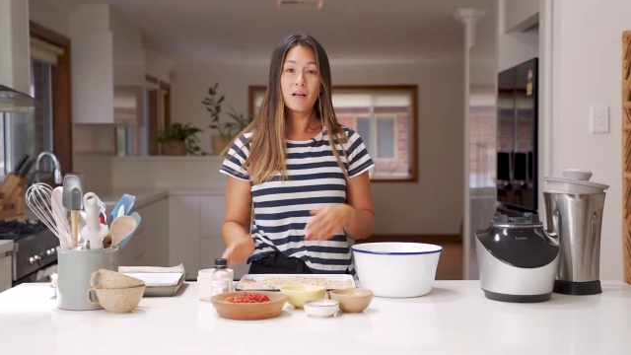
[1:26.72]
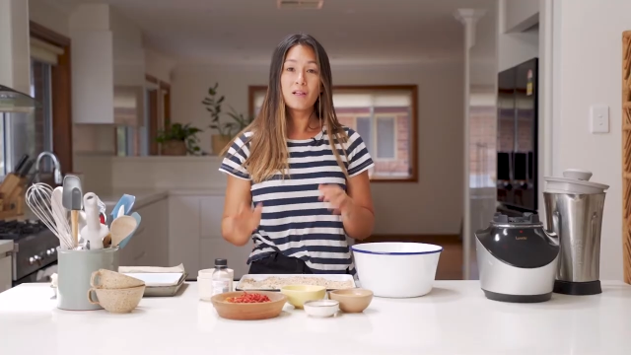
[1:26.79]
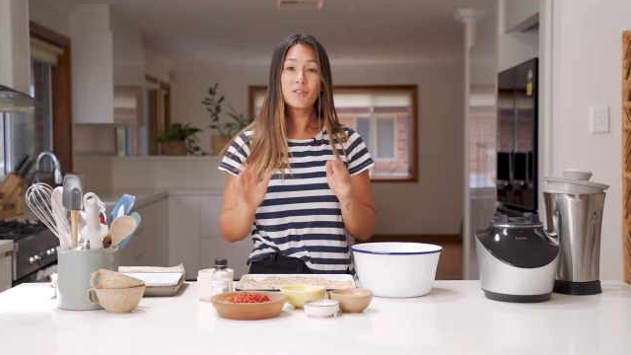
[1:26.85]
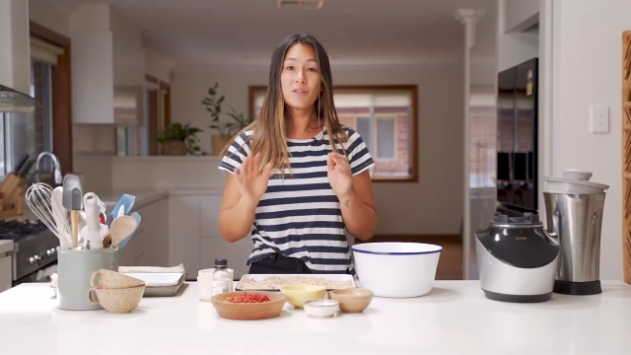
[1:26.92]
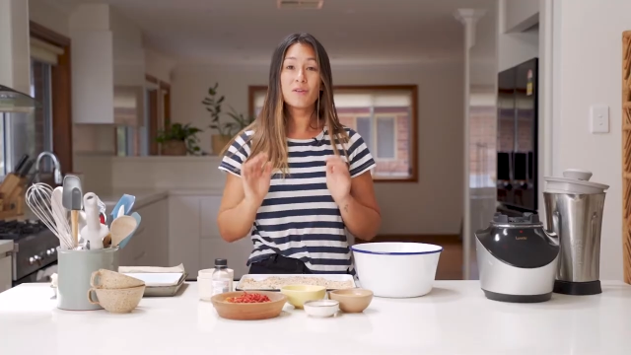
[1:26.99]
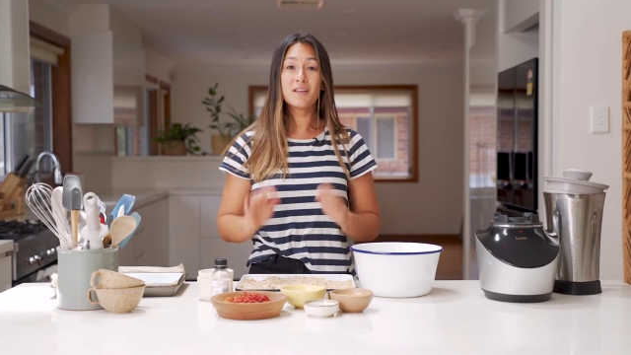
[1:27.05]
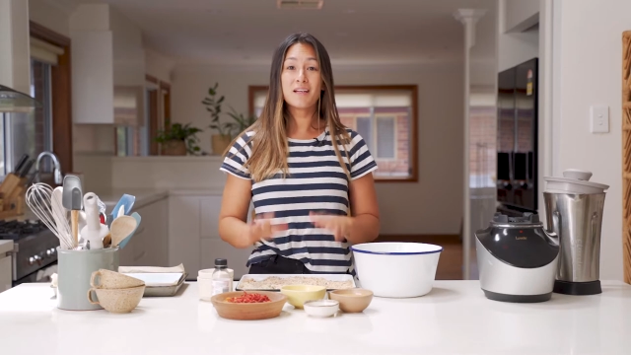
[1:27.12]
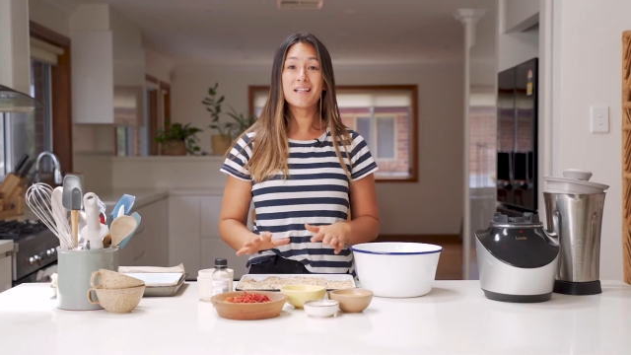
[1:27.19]

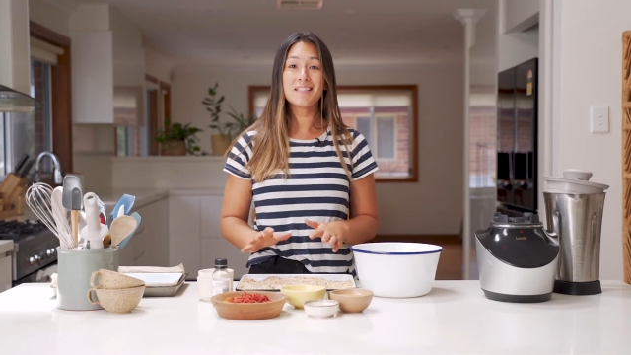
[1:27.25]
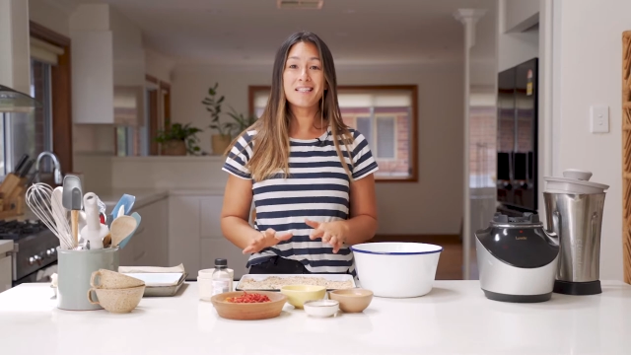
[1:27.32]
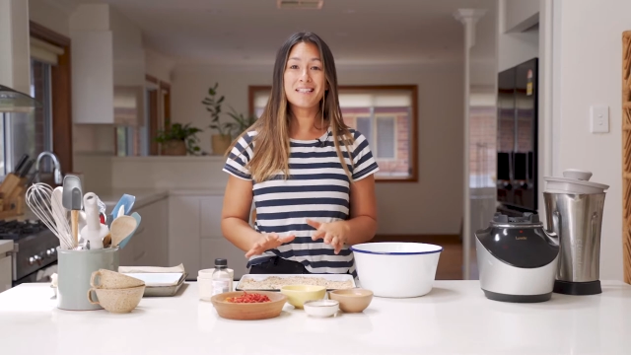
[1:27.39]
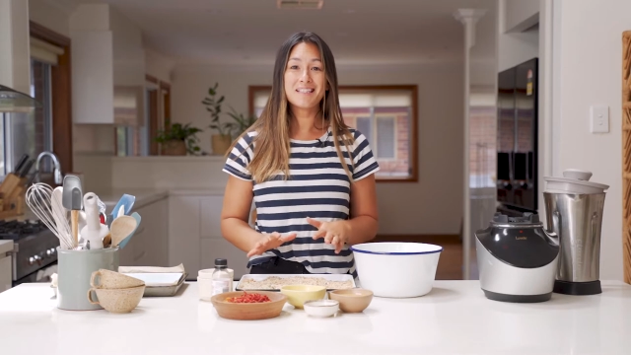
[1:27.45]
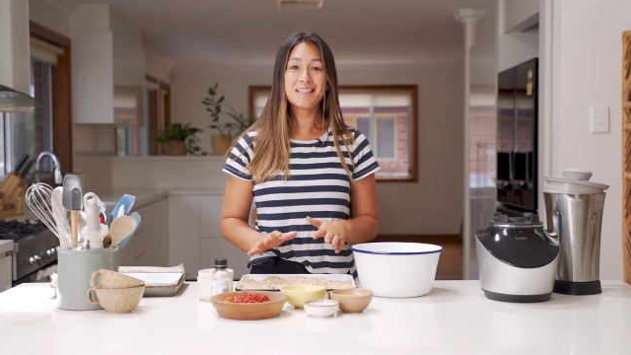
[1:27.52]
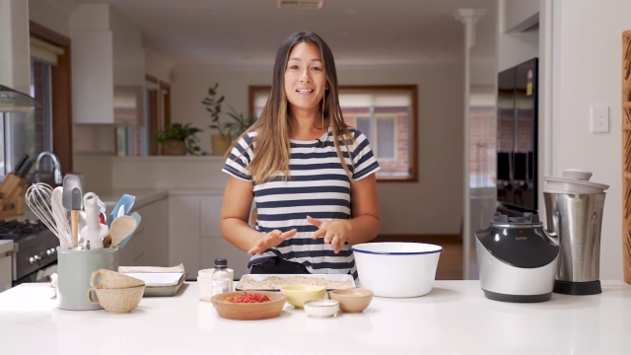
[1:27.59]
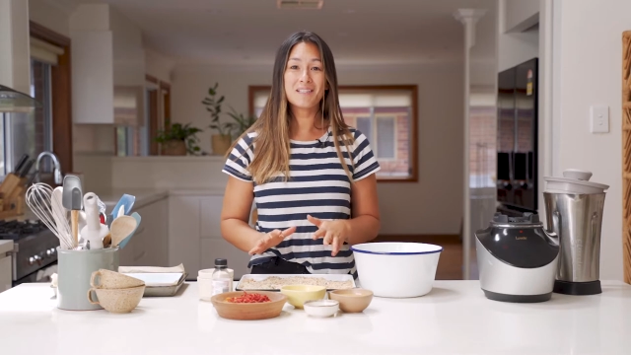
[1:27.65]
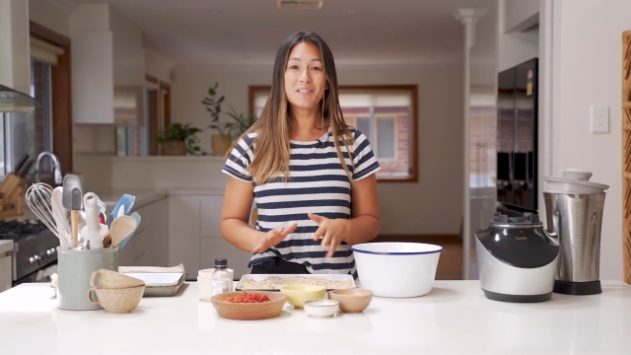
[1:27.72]
So the nuts
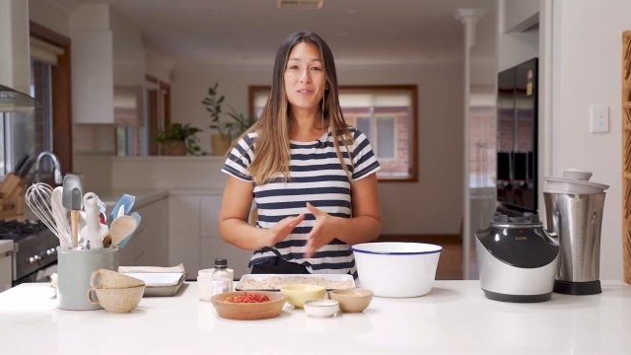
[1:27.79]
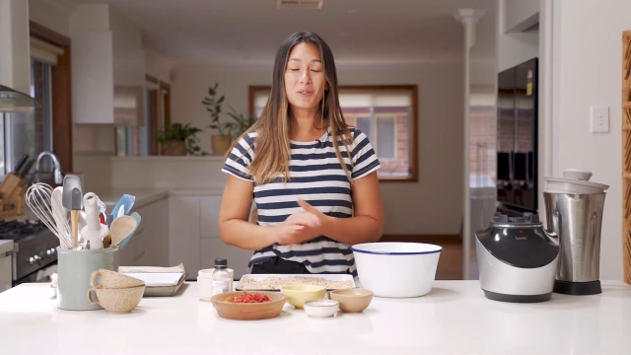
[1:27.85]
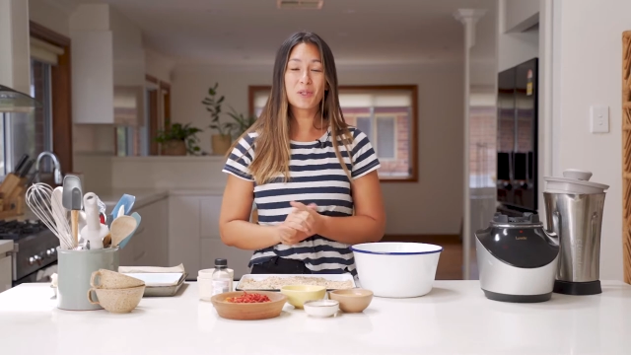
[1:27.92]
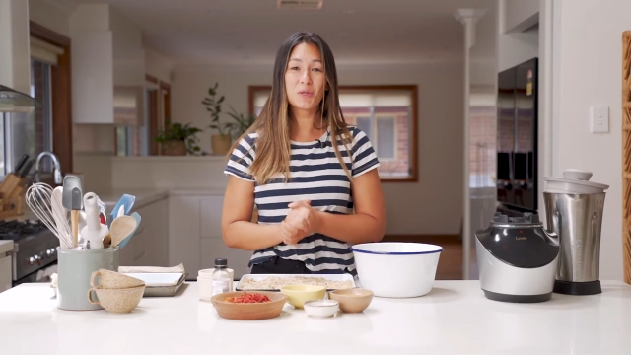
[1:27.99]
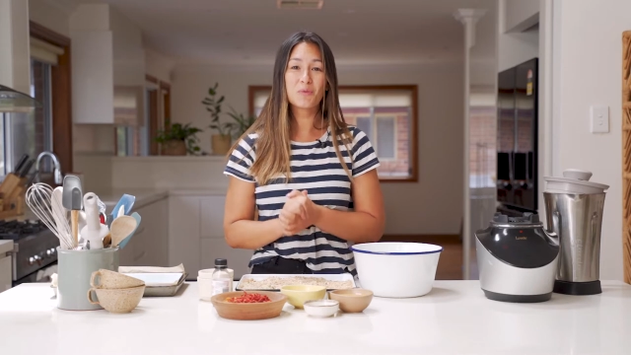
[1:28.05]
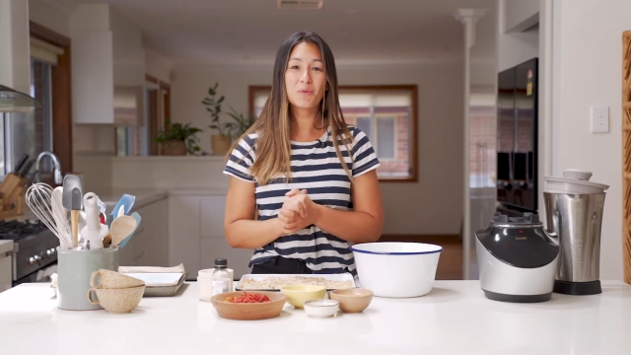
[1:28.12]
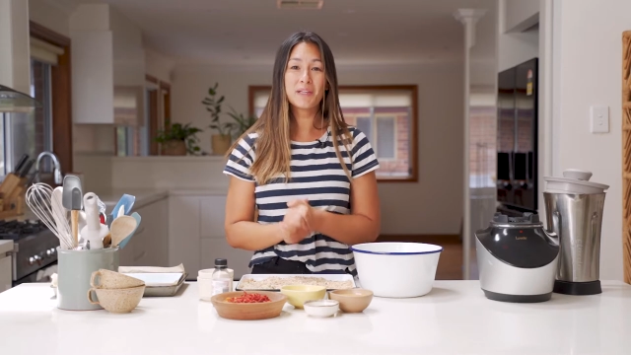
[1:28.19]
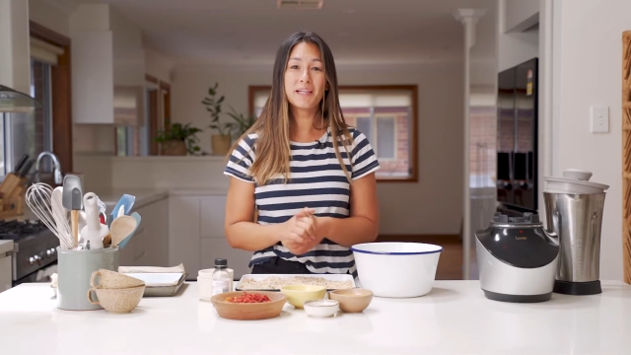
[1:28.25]
and seeds are
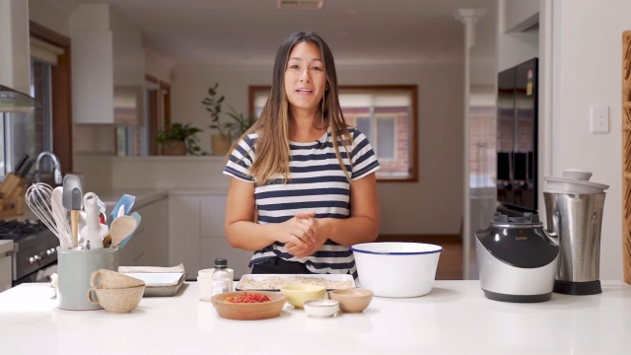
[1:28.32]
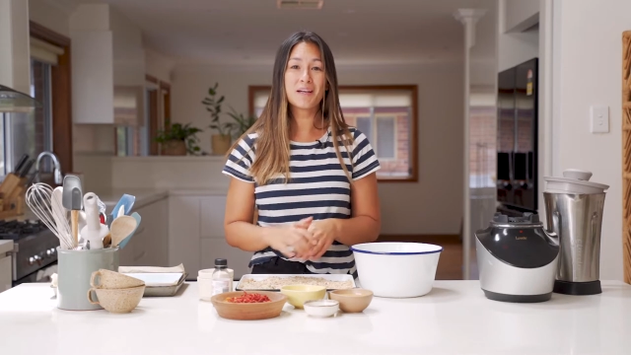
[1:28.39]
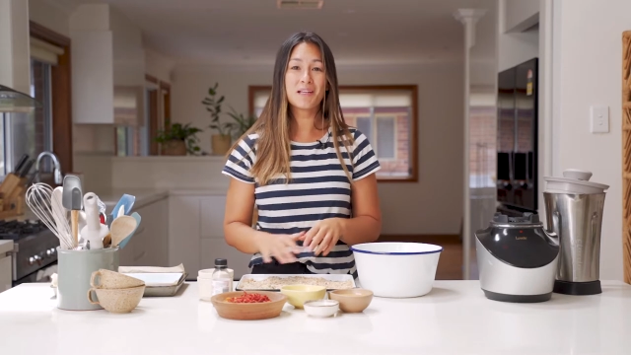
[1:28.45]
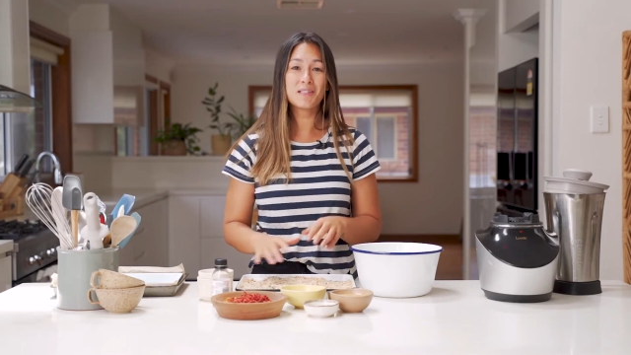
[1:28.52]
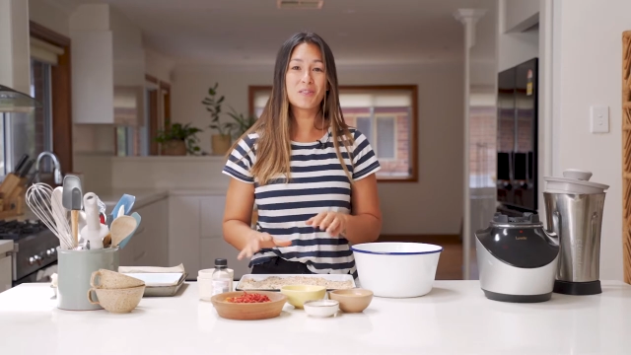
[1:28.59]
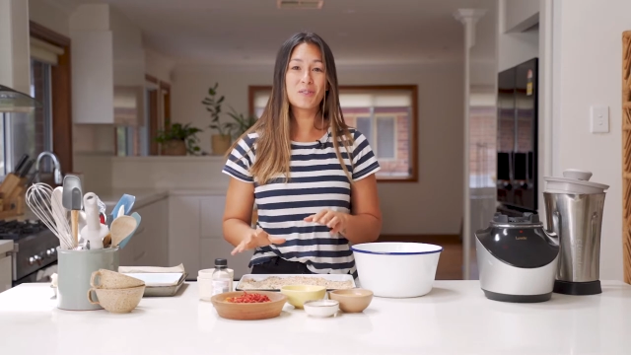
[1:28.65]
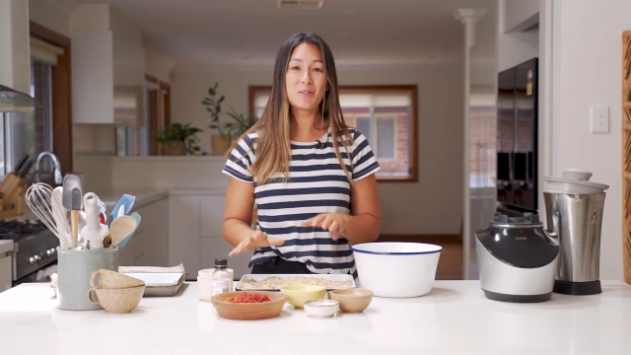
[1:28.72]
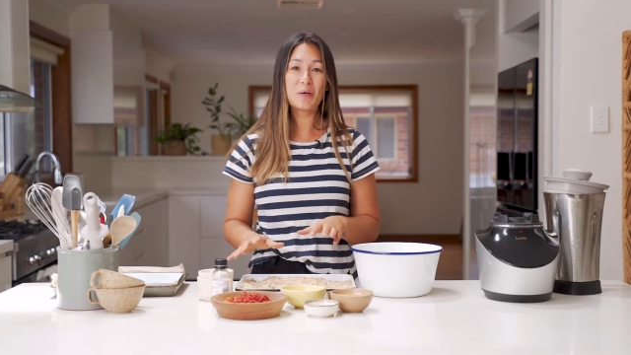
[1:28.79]
looking really
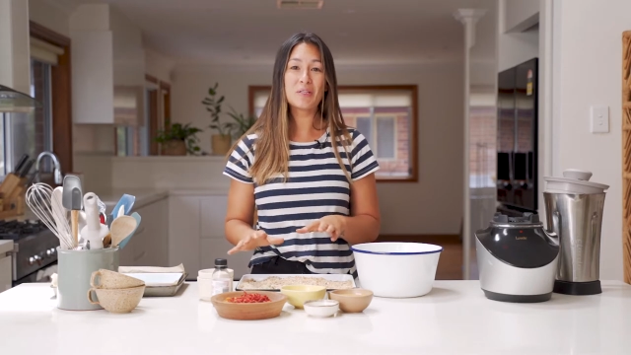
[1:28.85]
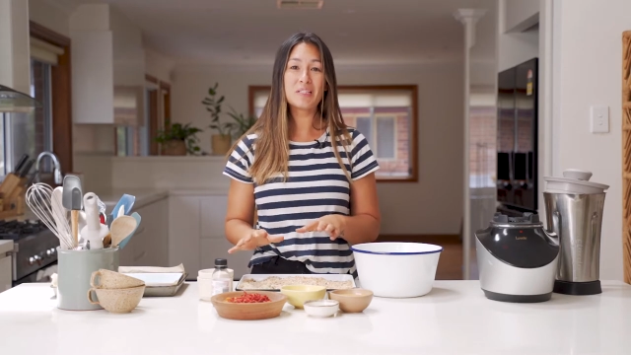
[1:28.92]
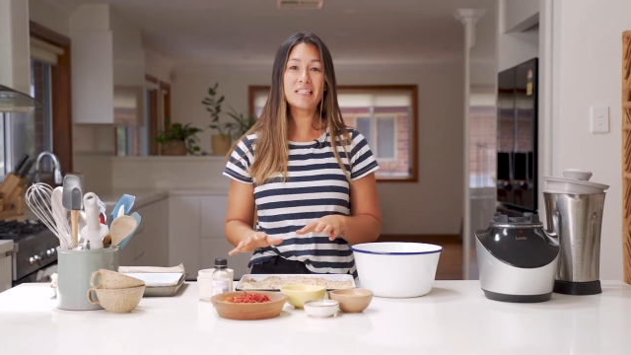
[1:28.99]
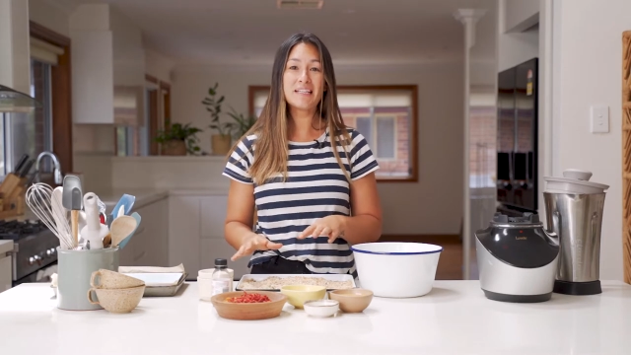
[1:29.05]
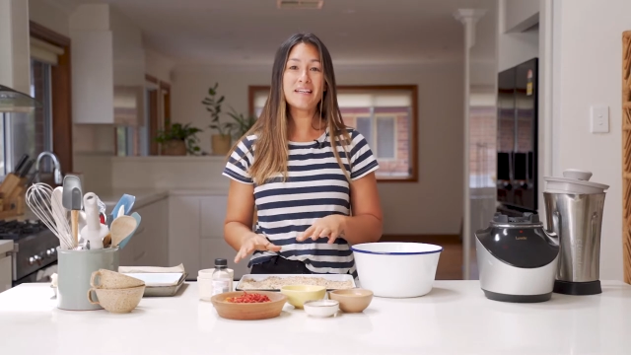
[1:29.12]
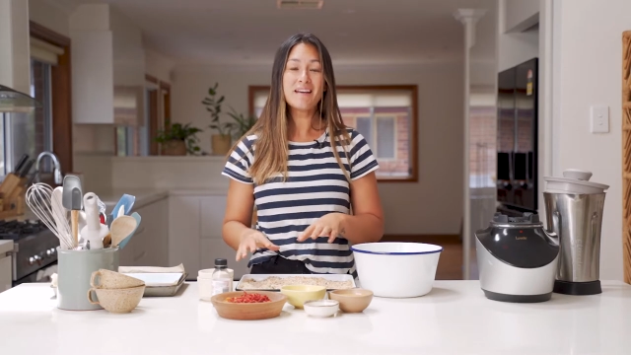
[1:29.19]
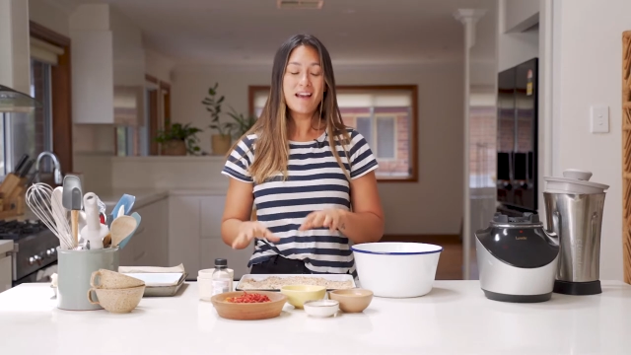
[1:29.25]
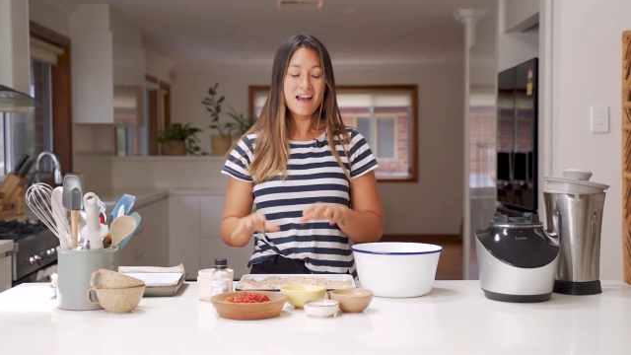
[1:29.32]
nice and
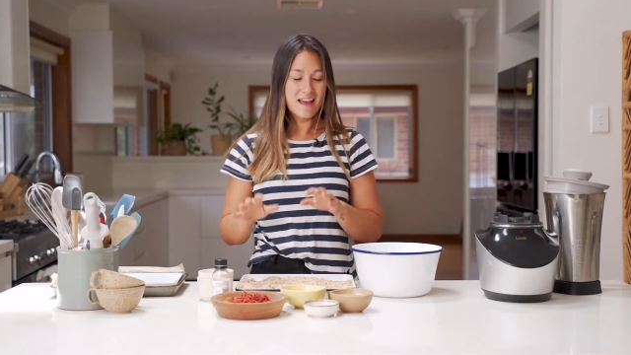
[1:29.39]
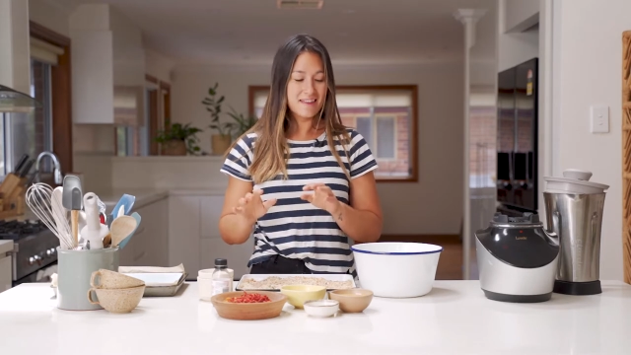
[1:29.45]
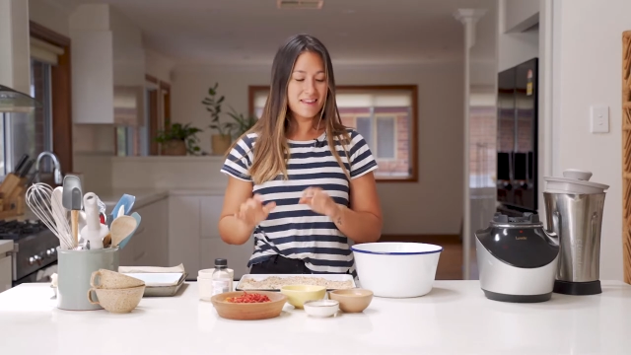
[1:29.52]
toasty.